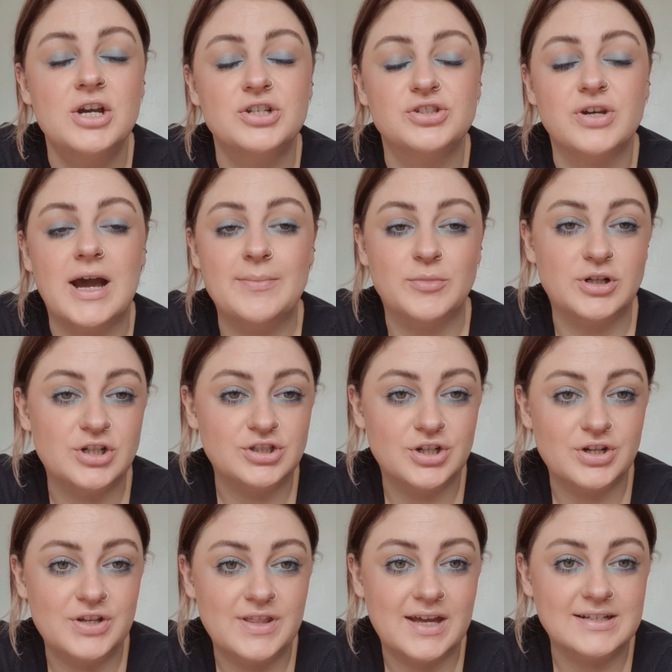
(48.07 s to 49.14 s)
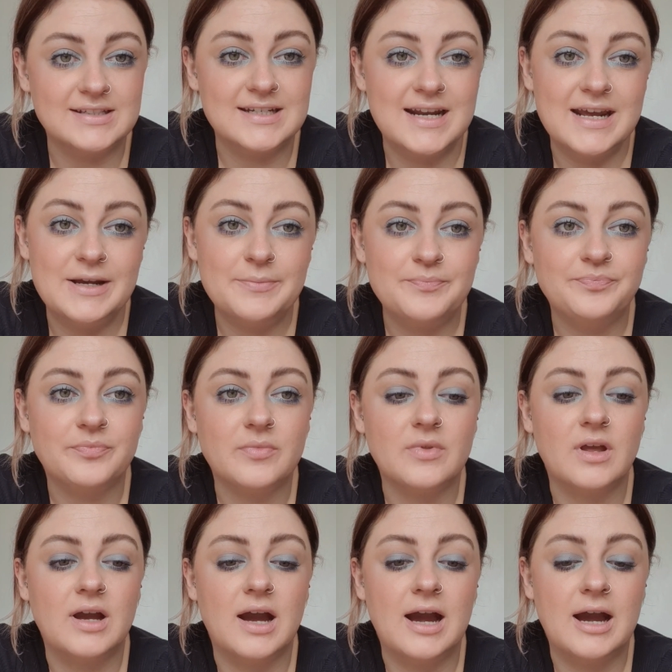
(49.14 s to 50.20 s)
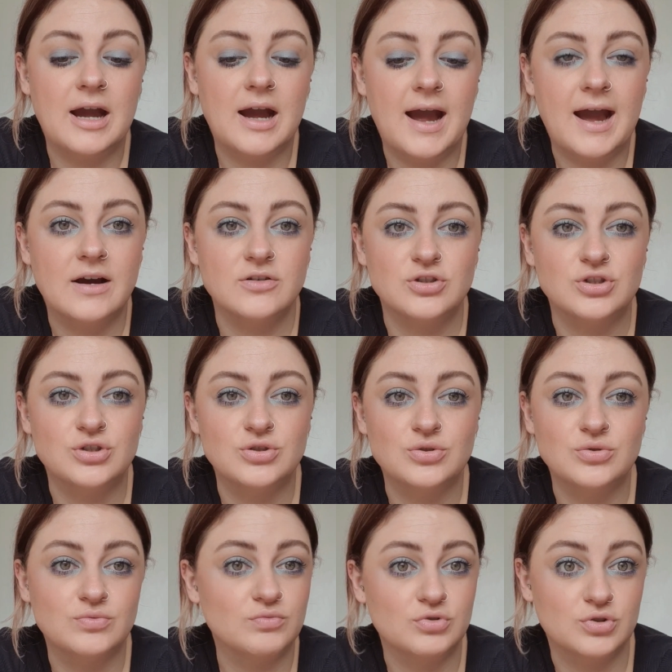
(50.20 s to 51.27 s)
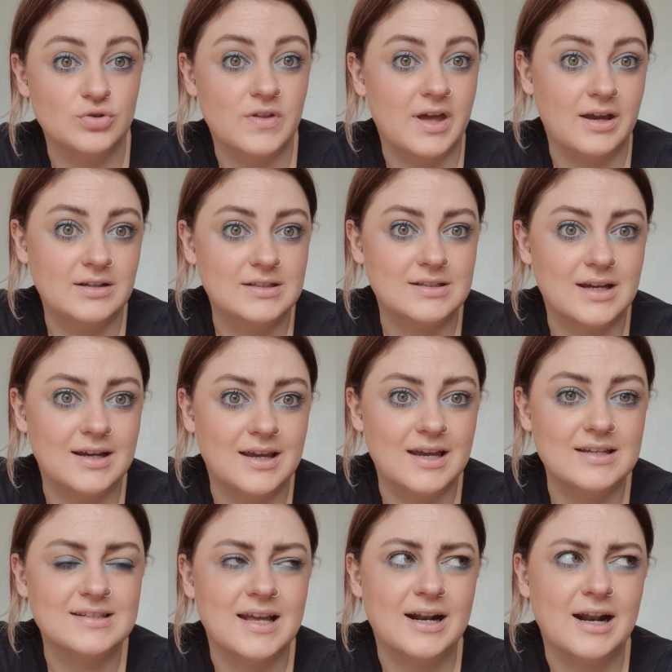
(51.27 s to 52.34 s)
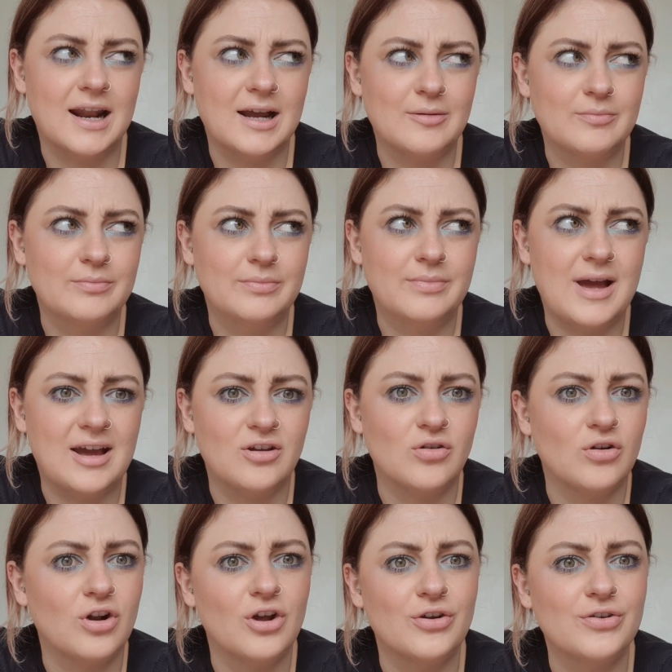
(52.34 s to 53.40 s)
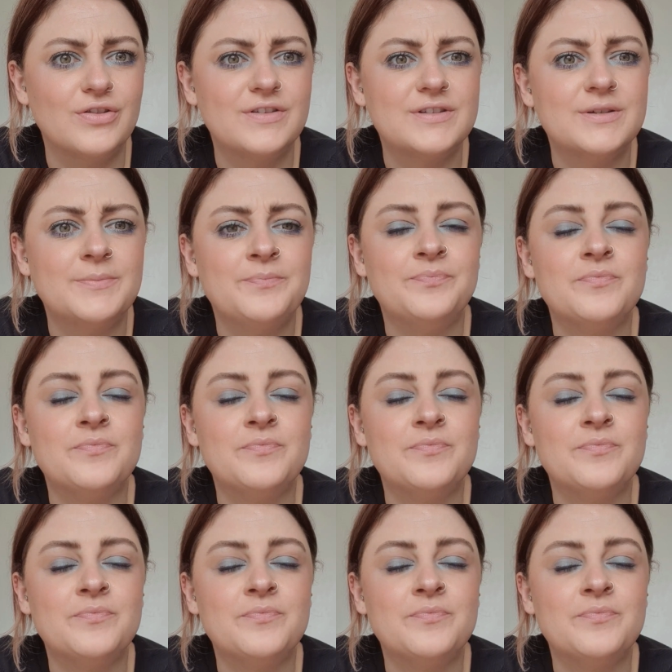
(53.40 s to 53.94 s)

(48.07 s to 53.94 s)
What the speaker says: So I'm going to show you that today, how to do that, I guess, how to like pack your clothes